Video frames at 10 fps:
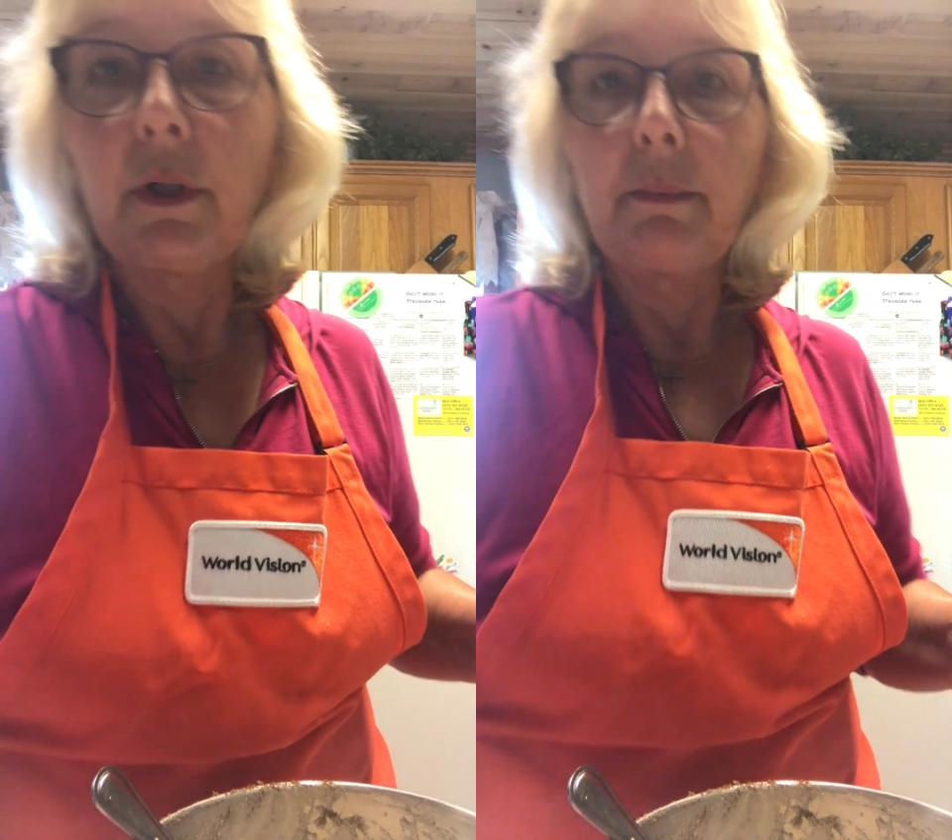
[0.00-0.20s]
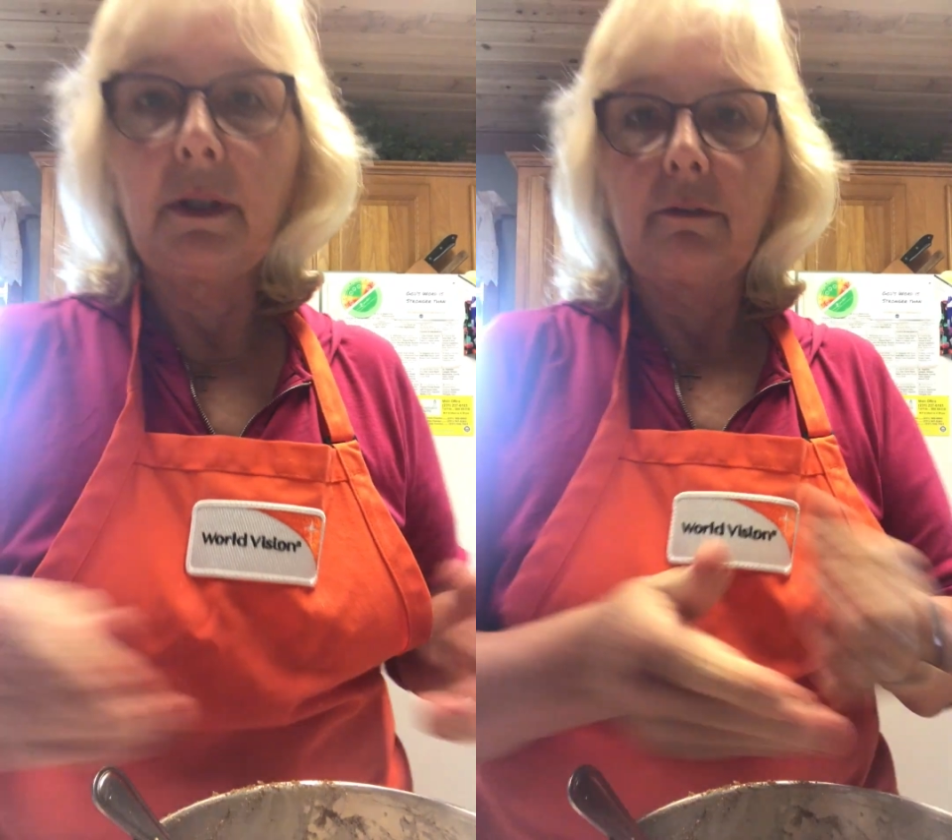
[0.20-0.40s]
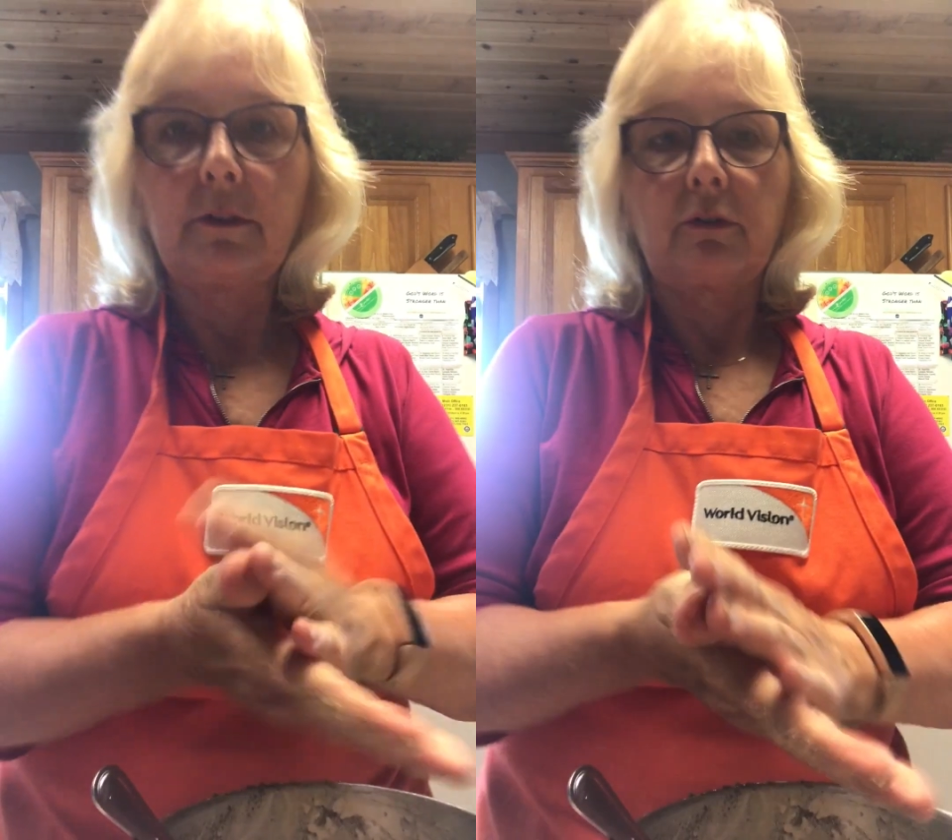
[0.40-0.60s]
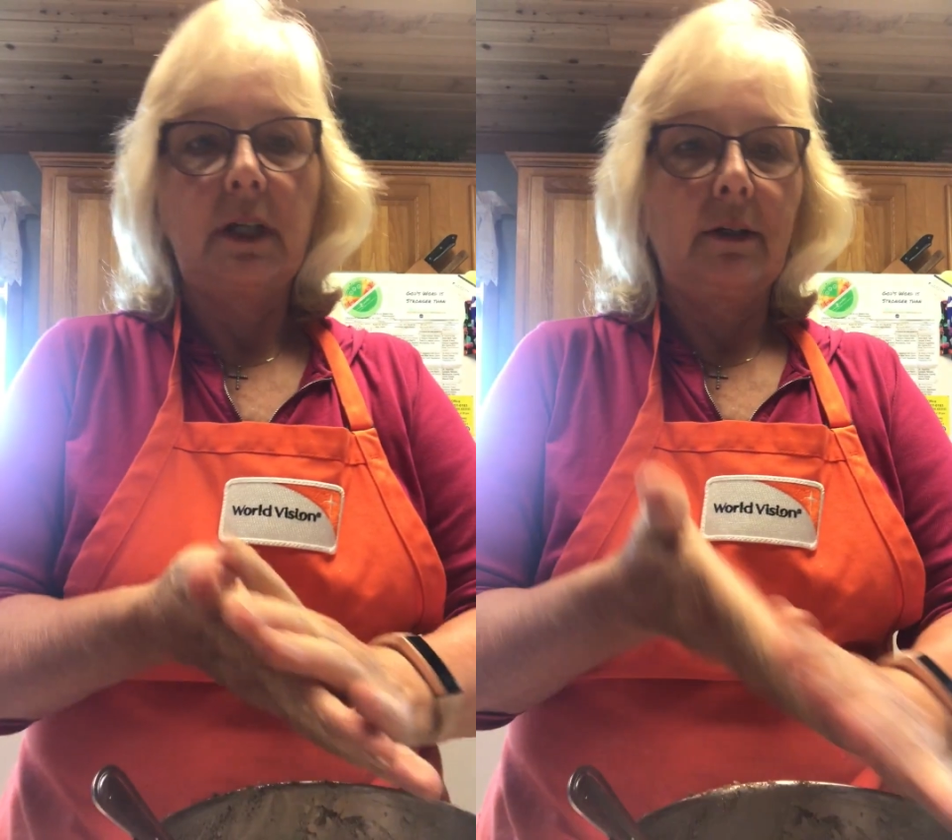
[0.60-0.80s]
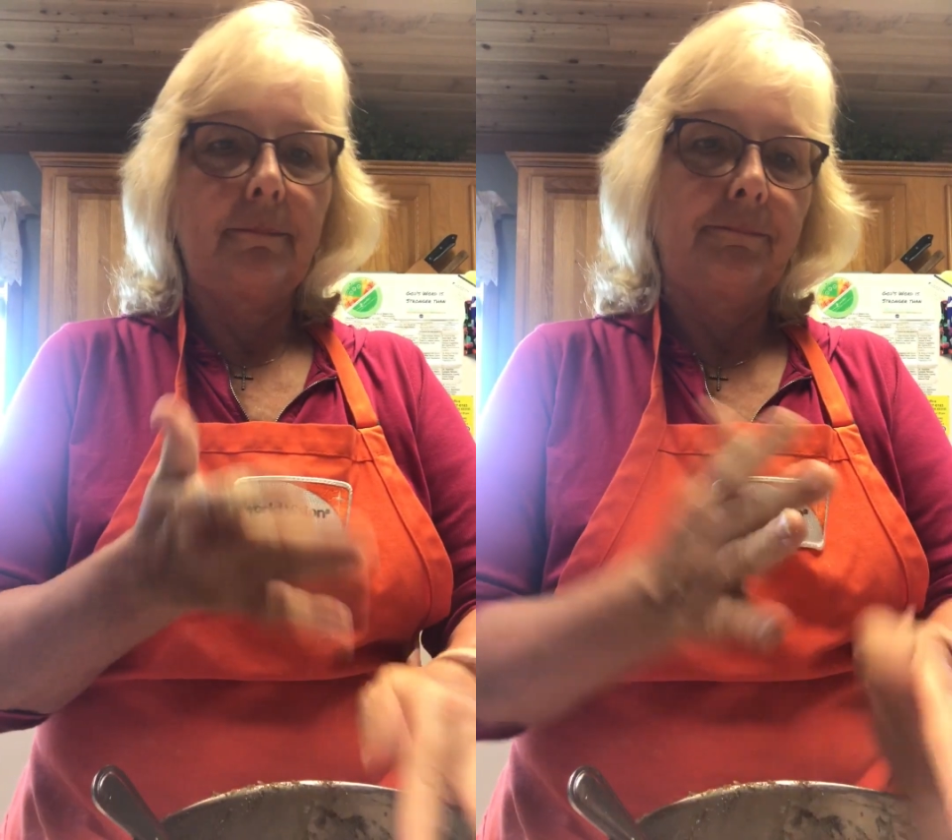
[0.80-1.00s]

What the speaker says: them in the refrigerator.